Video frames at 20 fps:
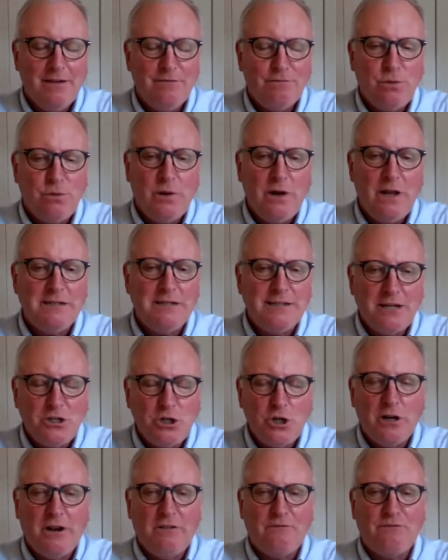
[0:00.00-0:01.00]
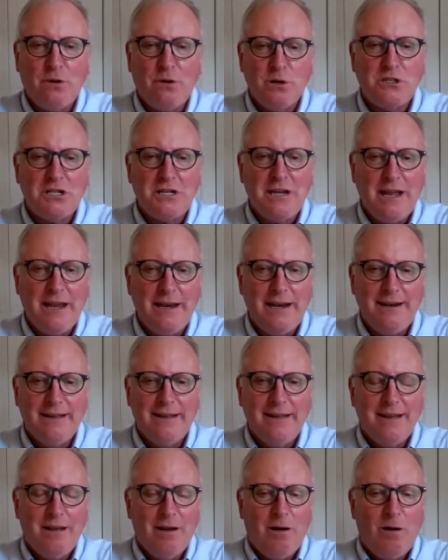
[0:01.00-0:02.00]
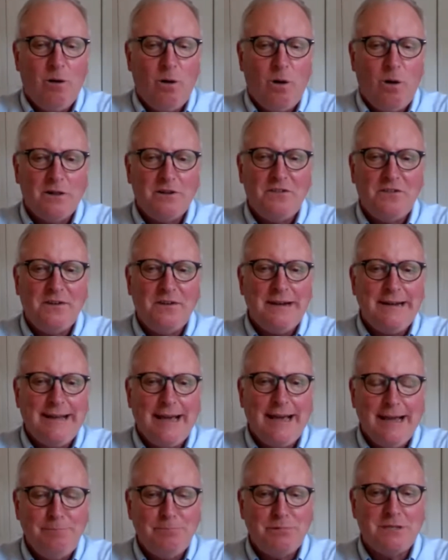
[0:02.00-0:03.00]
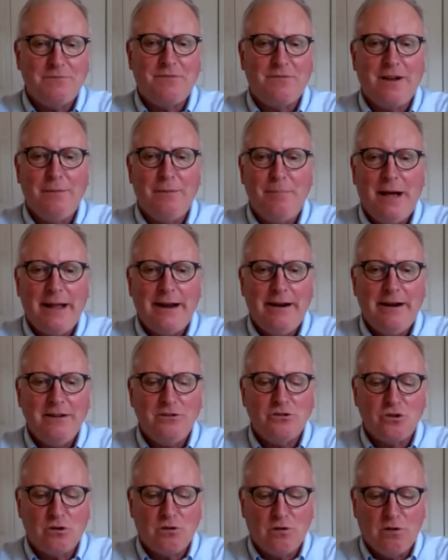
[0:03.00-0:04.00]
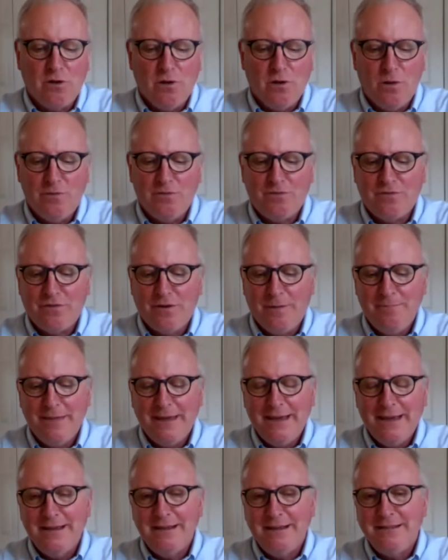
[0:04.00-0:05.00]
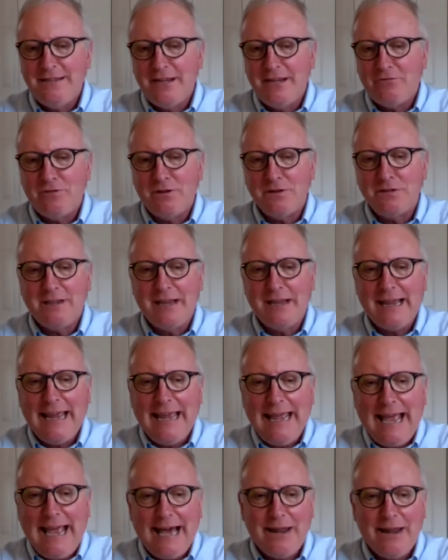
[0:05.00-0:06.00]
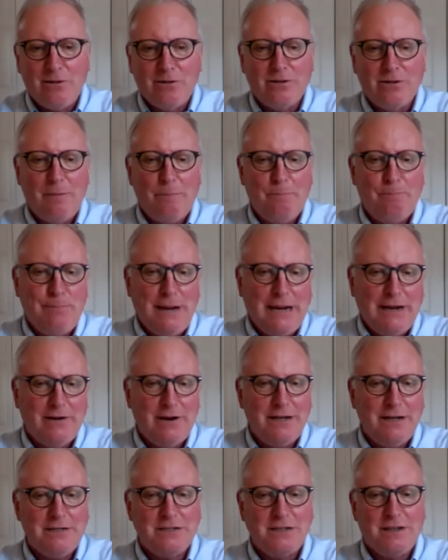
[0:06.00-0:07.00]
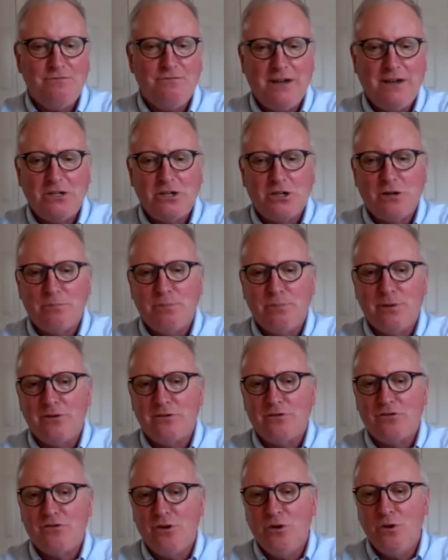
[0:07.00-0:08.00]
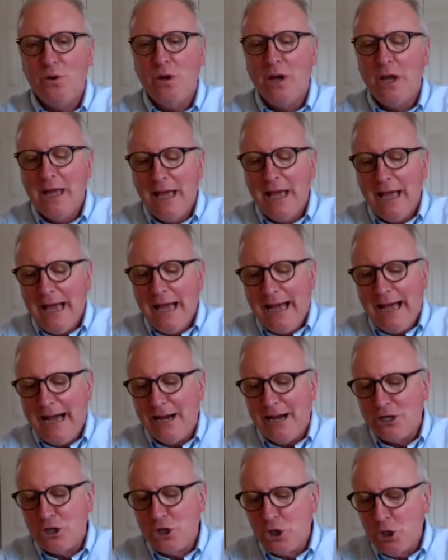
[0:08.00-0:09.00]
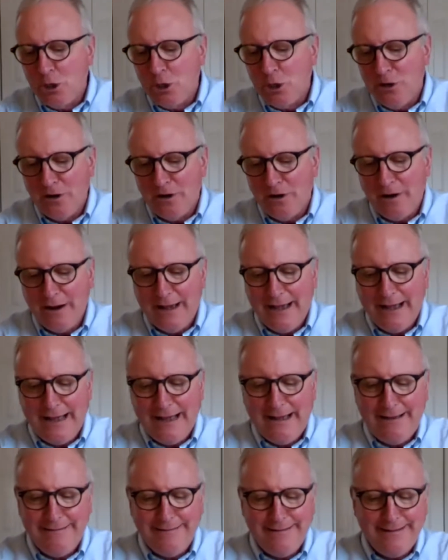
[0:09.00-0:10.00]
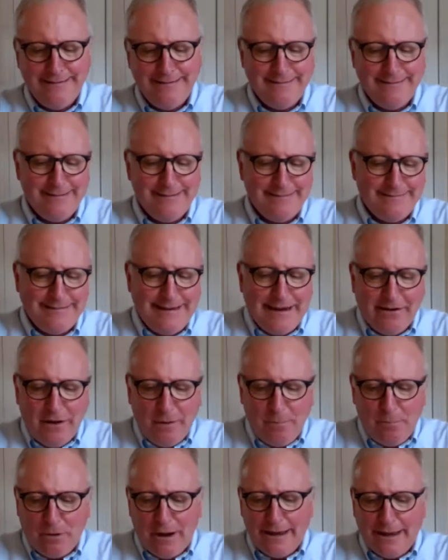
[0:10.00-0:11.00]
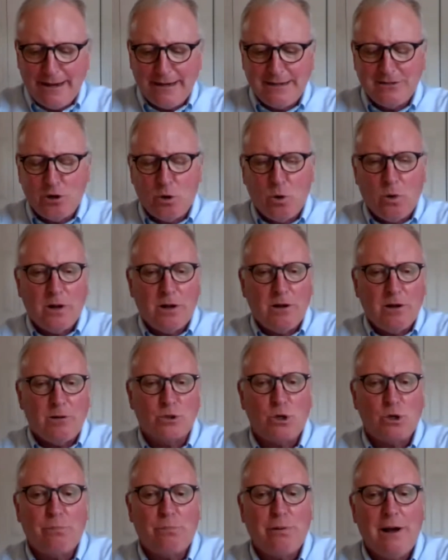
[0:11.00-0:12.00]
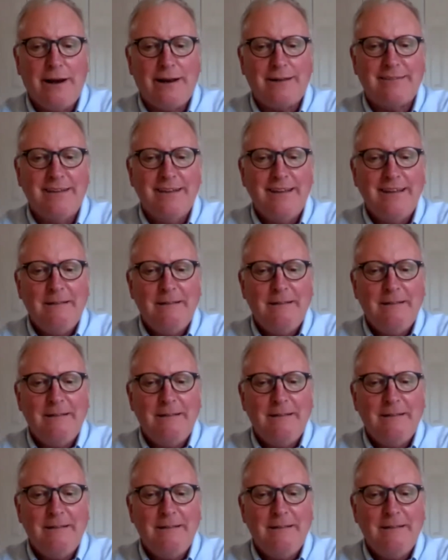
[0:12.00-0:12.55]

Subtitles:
Florida is such a diverse state. All different types of commodities are grown, from citrus to cattle to berries to vegetables to sugar, dairy products, horticulture products,